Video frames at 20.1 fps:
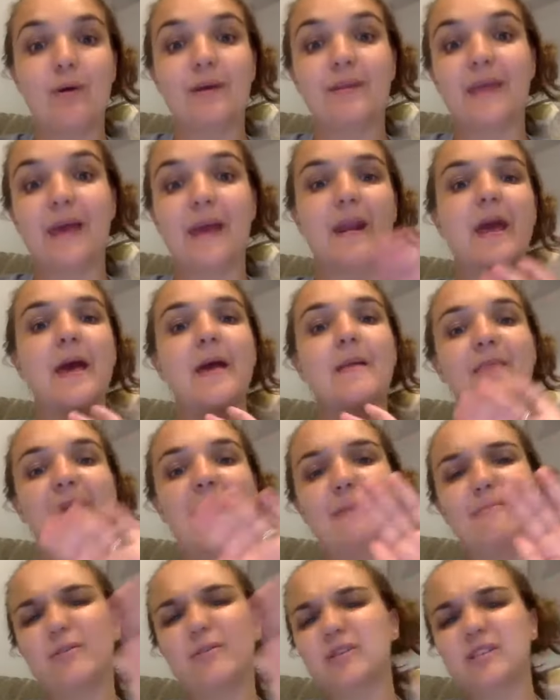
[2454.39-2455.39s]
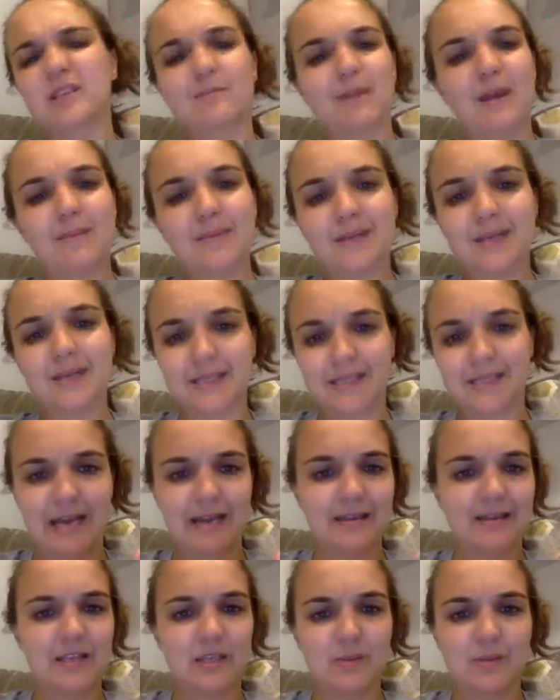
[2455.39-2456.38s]
and then that person maybe
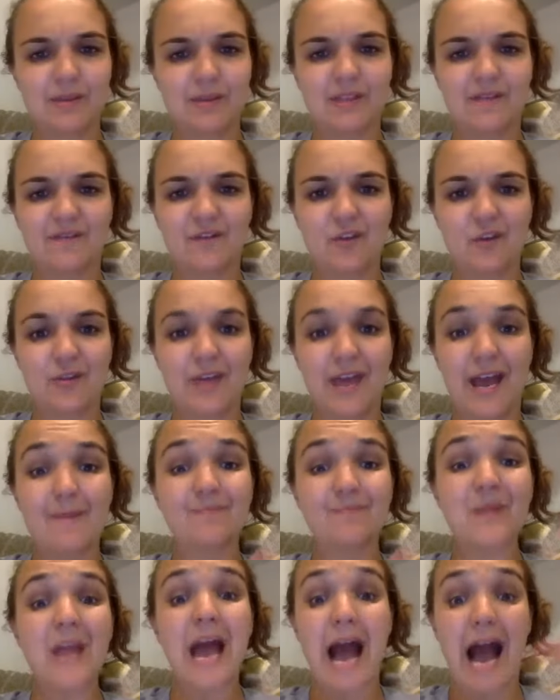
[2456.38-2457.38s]
decided this wasn't for them,